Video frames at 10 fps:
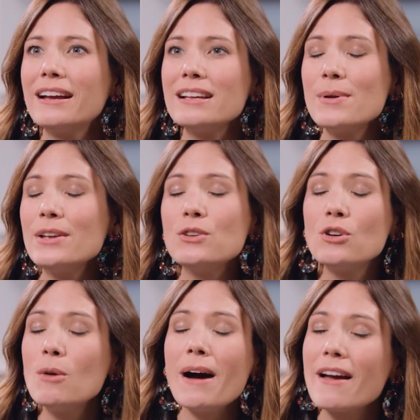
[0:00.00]
Guess what? You
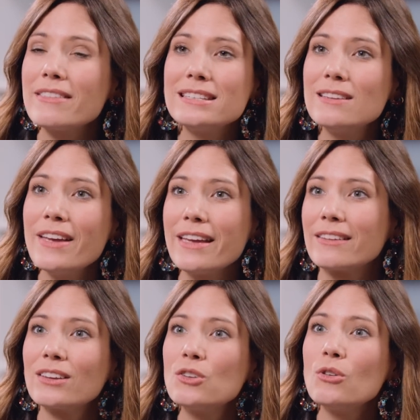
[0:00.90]
can go buy the
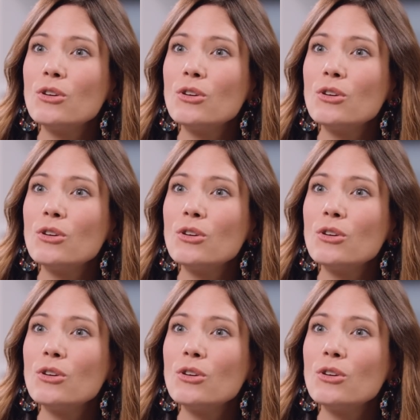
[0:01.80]
TV. Like, you